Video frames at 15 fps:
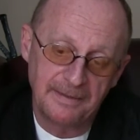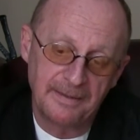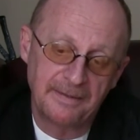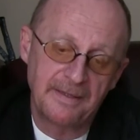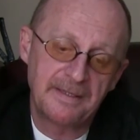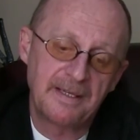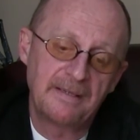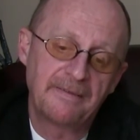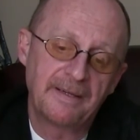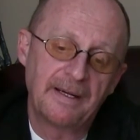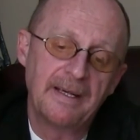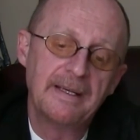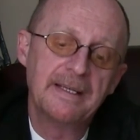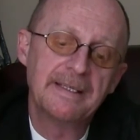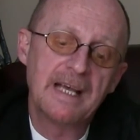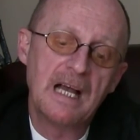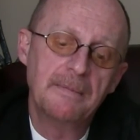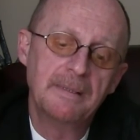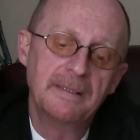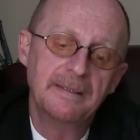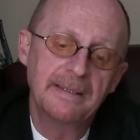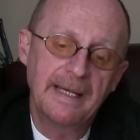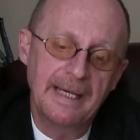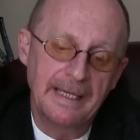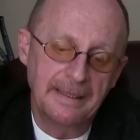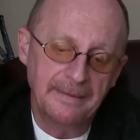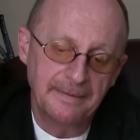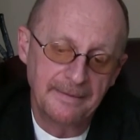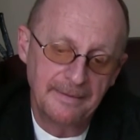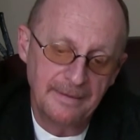A lot of the stuff that I examined
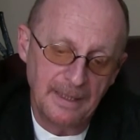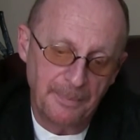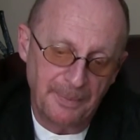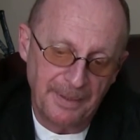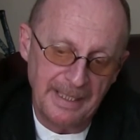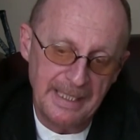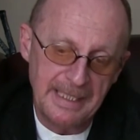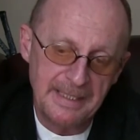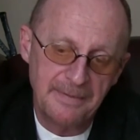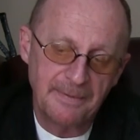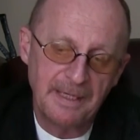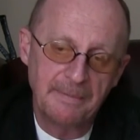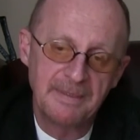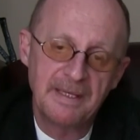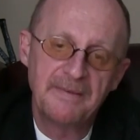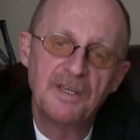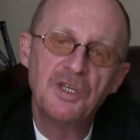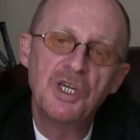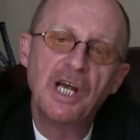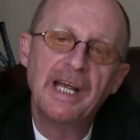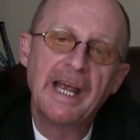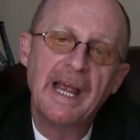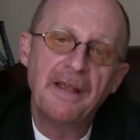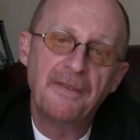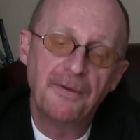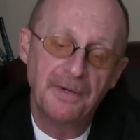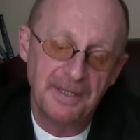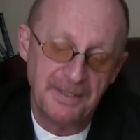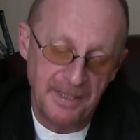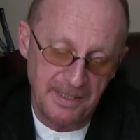and appraised when I was at the G.I.A
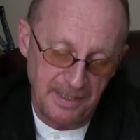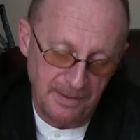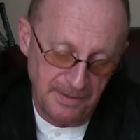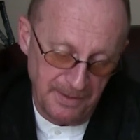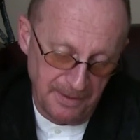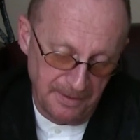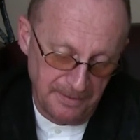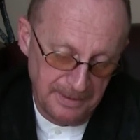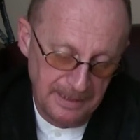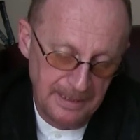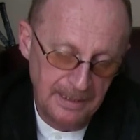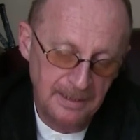36 years ago